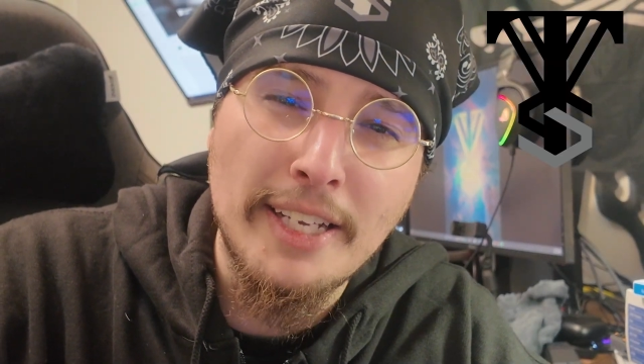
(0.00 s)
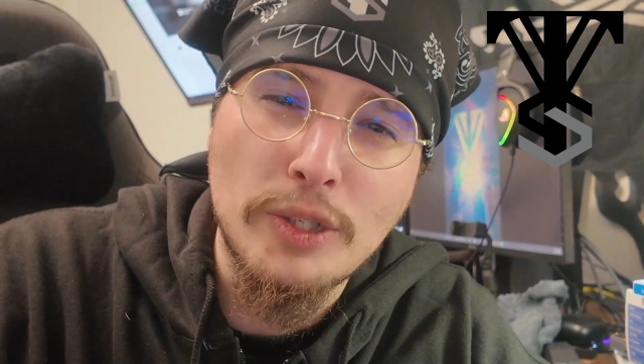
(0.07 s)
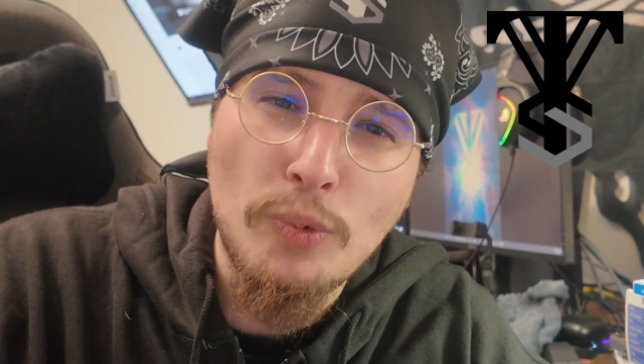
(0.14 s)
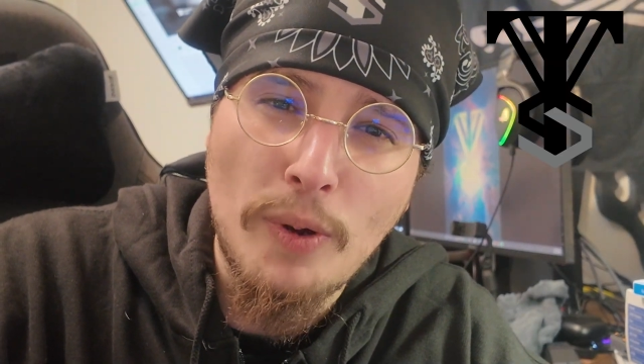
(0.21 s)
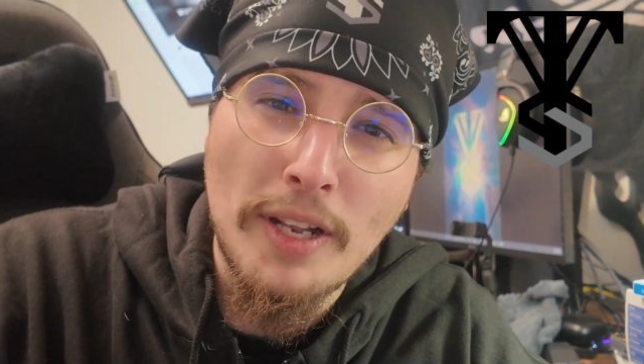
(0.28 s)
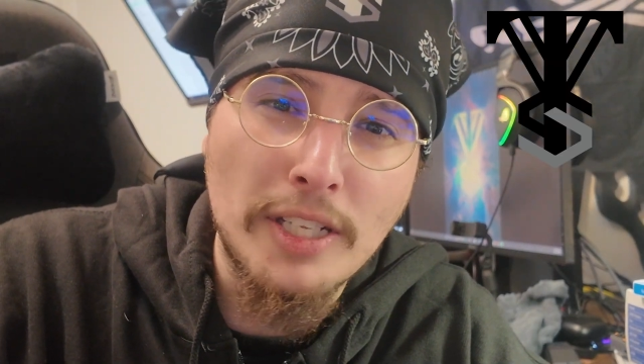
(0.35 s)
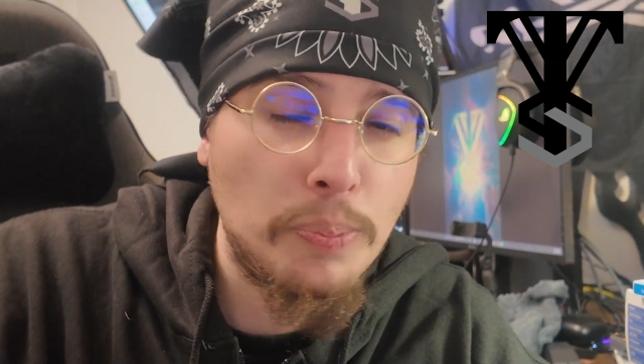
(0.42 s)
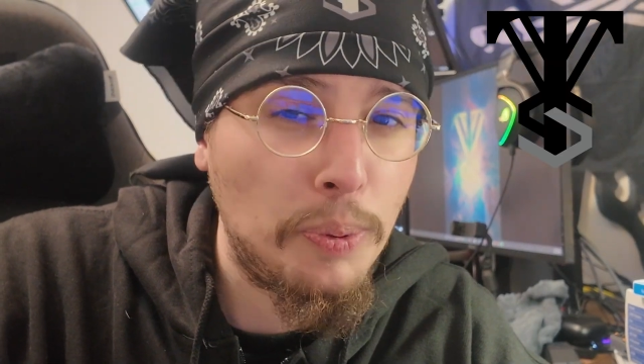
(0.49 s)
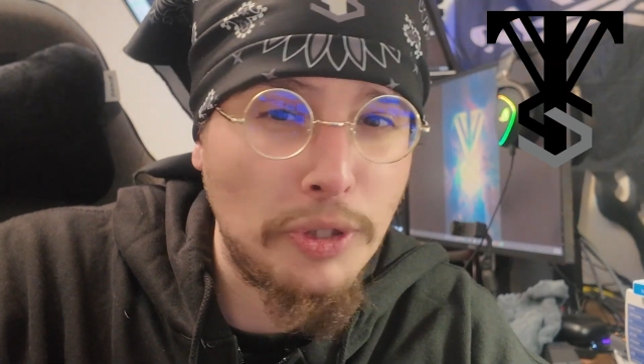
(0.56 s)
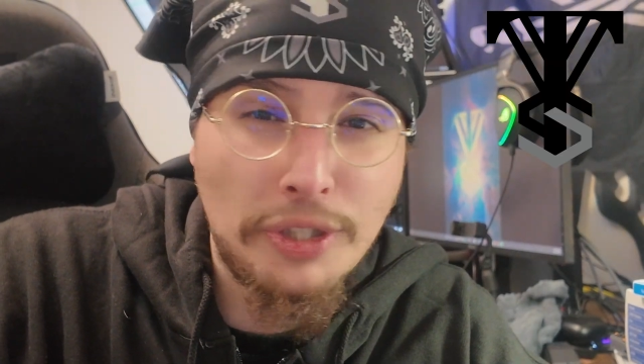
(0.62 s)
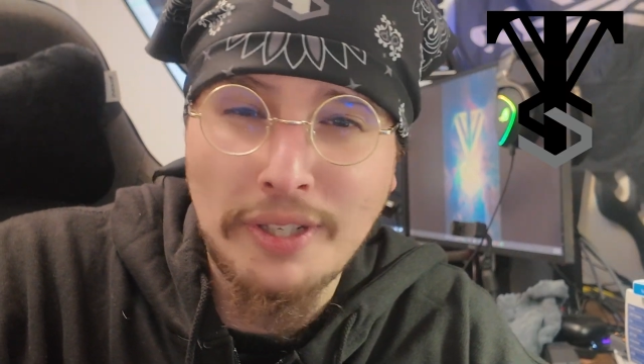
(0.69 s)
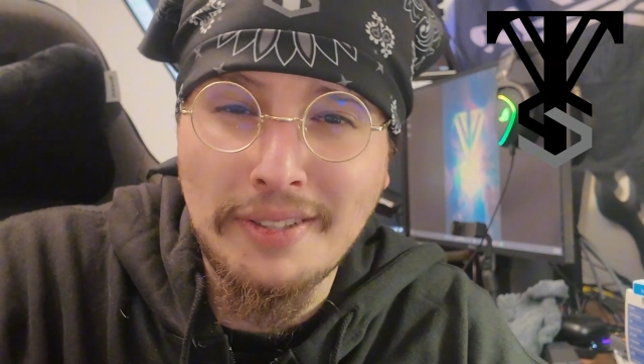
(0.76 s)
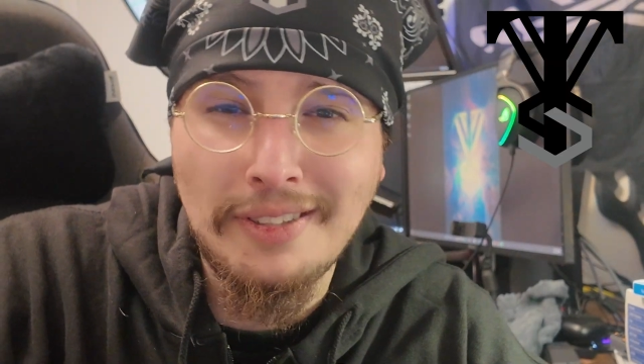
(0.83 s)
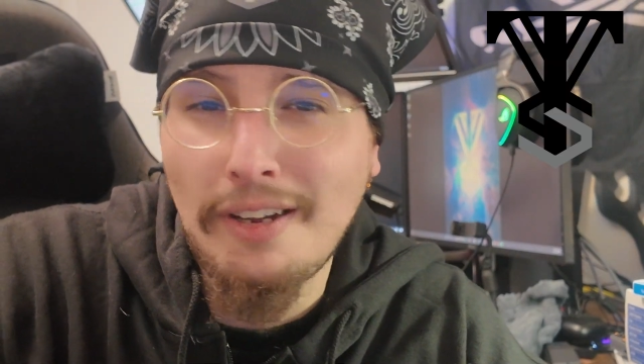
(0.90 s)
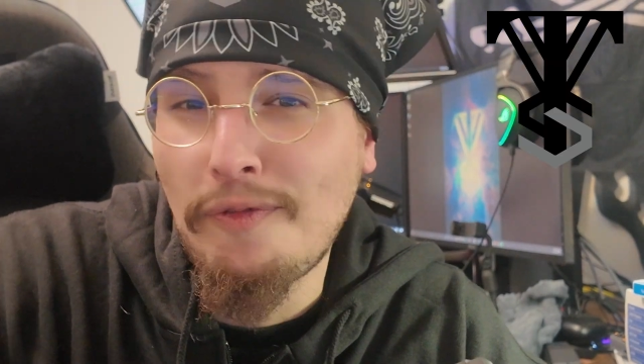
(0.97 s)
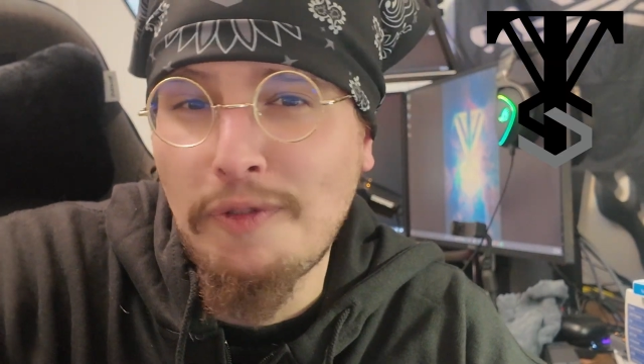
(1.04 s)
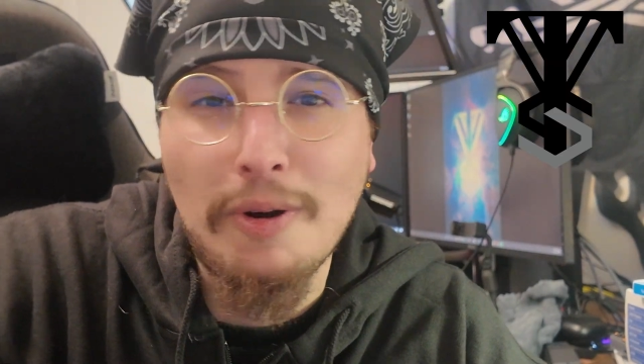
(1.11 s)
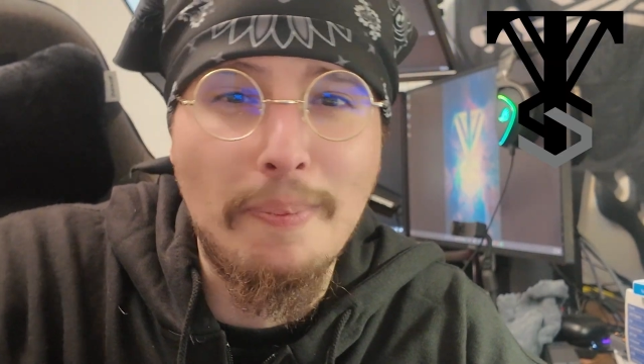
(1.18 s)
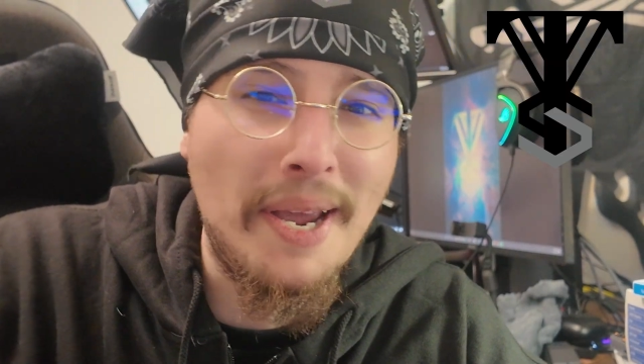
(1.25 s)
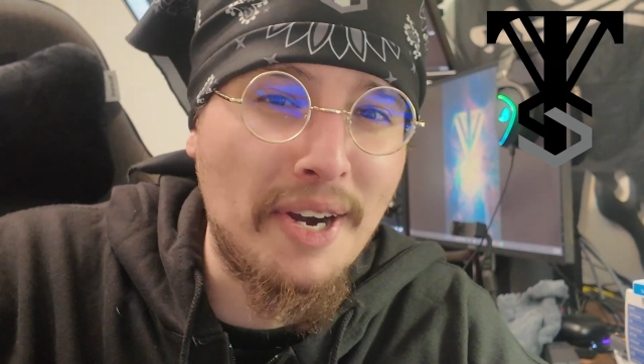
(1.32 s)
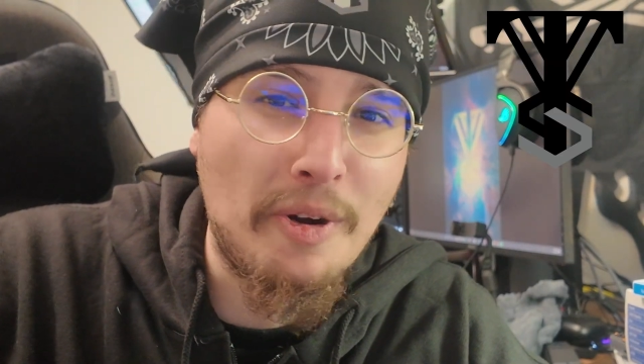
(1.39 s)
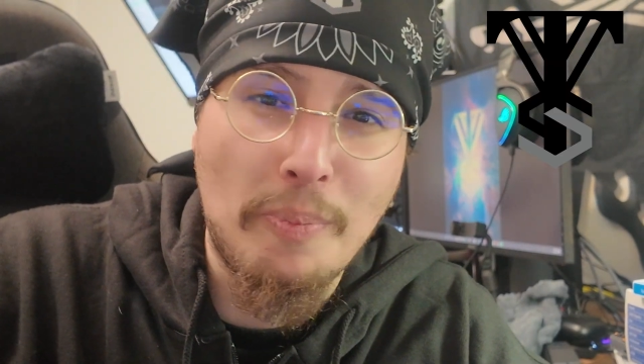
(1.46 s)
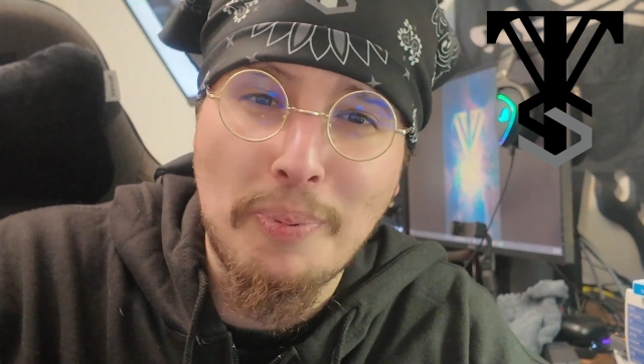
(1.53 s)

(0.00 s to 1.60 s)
as well as pushing different maker